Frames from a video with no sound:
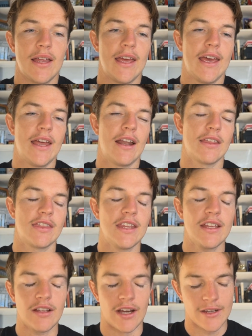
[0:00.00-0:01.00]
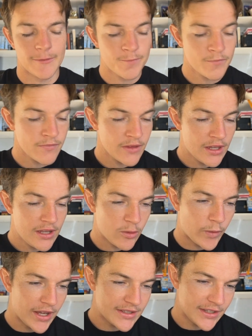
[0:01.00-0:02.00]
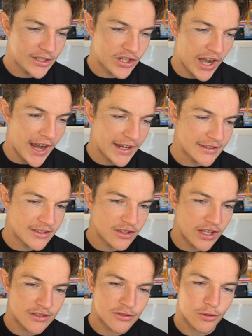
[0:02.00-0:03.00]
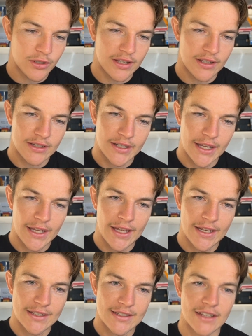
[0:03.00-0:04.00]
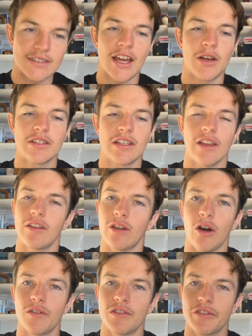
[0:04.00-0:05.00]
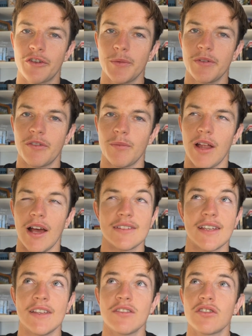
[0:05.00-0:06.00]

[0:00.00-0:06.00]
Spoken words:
And I think, like, the way I see the Dragons is, like, sort of, in a sense, how I see, like, the Dolphins recruitment from last season.